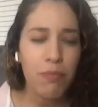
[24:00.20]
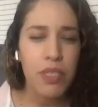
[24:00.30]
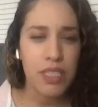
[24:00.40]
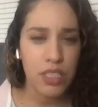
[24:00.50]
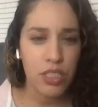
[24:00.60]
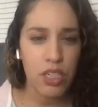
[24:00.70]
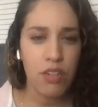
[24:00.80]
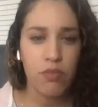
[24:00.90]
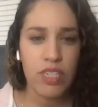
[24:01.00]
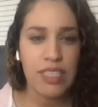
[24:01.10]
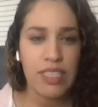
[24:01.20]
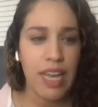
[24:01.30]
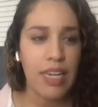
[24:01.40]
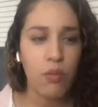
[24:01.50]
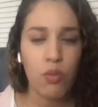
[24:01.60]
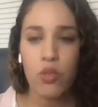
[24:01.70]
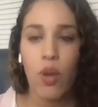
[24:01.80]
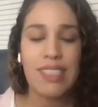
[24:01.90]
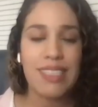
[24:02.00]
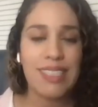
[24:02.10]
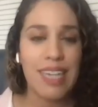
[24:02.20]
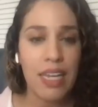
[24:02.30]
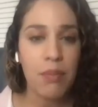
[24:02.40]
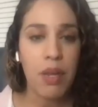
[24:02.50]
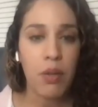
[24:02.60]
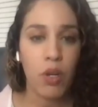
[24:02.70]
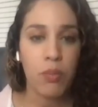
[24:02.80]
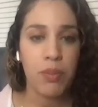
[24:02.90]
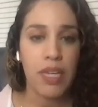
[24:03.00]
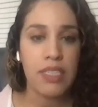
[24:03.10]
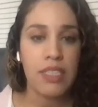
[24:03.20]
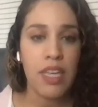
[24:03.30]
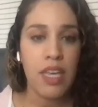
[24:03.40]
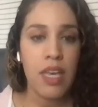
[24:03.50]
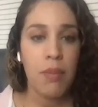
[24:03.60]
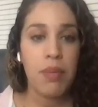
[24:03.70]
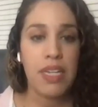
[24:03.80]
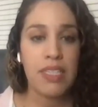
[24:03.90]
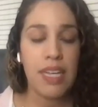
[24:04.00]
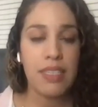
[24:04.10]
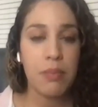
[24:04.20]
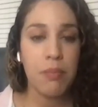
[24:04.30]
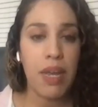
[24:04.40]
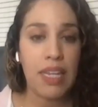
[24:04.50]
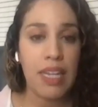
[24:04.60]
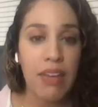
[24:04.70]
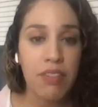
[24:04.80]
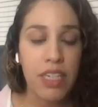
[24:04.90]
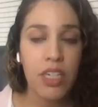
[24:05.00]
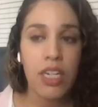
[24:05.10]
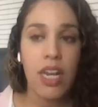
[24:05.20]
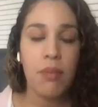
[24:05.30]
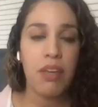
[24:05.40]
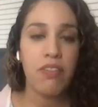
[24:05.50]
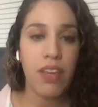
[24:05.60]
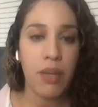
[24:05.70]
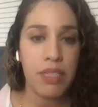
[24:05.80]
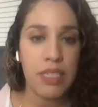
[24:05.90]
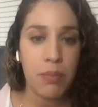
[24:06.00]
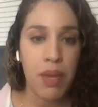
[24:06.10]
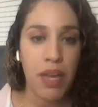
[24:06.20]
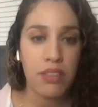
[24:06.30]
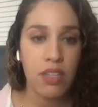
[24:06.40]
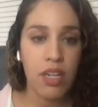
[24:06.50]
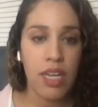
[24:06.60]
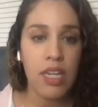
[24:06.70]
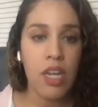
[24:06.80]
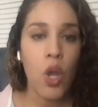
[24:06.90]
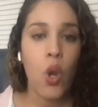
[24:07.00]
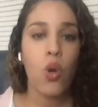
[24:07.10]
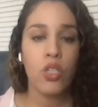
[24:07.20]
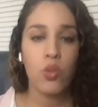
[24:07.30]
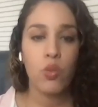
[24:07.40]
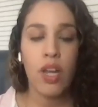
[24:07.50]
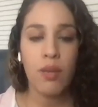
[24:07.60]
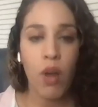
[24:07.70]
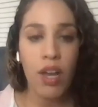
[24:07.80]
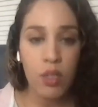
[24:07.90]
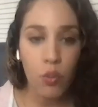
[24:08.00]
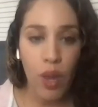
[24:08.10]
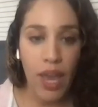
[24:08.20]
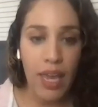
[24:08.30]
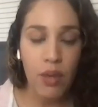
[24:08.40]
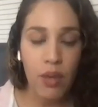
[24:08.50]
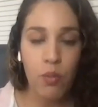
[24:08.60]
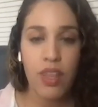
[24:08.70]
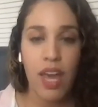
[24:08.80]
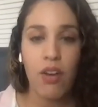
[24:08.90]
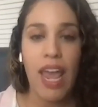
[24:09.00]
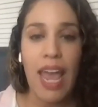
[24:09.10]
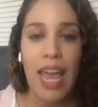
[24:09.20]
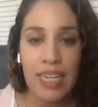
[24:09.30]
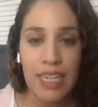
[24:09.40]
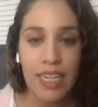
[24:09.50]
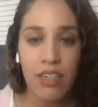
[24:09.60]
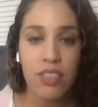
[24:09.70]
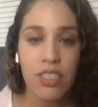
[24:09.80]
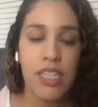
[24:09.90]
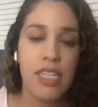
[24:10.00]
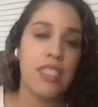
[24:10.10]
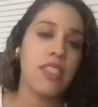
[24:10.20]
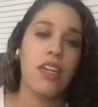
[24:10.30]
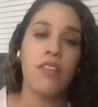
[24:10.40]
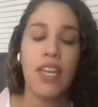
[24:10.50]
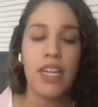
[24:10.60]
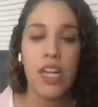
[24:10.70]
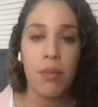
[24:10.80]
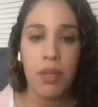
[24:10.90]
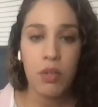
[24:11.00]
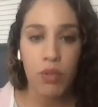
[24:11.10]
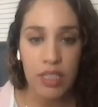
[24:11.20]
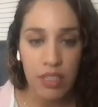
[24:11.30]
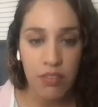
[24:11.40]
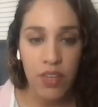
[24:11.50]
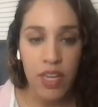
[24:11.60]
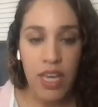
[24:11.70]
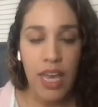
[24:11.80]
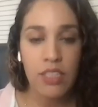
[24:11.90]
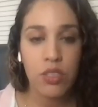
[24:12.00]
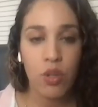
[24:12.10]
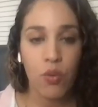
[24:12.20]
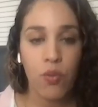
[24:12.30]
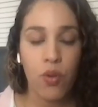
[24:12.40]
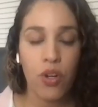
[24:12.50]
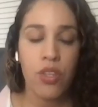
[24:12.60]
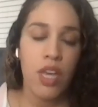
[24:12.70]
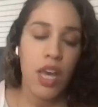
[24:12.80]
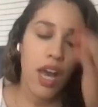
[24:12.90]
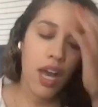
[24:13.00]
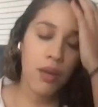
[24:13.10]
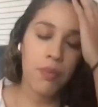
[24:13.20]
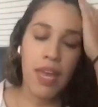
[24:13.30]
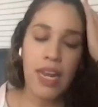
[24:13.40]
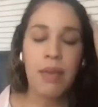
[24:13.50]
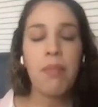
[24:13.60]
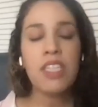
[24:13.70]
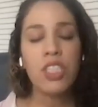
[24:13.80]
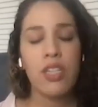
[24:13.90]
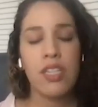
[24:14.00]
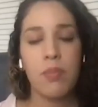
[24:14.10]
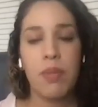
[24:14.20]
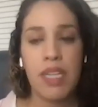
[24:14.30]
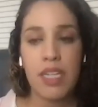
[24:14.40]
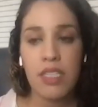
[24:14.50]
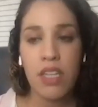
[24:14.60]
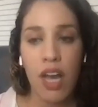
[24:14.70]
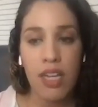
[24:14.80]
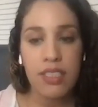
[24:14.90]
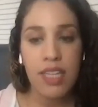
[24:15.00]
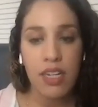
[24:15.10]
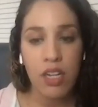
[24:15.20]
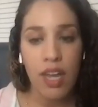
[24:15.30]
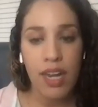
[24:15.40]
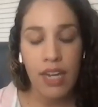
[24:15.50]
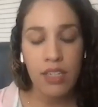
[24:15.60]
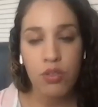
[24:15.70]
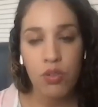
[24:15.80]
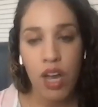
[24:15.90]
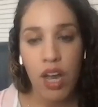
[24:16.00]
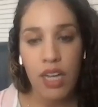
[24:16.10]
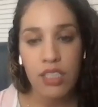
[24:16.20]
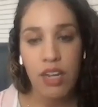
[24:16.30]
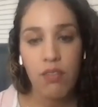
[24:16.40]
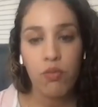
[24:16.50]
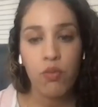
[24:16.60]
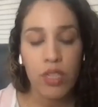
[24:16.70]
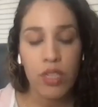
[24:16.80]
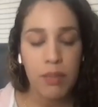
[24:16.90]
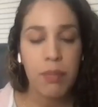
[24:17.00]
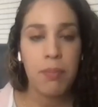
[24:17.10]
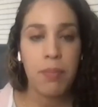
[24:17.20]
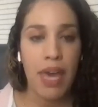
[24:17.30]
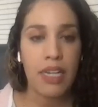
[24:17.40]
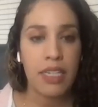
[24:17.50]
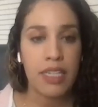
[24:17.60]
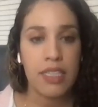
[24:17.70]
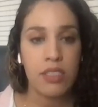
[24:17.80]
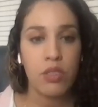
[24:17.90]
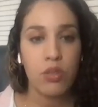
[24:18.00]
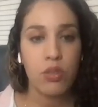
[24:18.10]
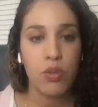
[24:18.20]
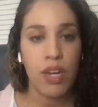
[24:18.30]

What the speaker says: position of deciding, do I stay in my workplace because my livelihood and my family depends on it, or do I walk away without any guarantees of economic relief and so forth? And I mentioned this because us at National COSH have really been battling these two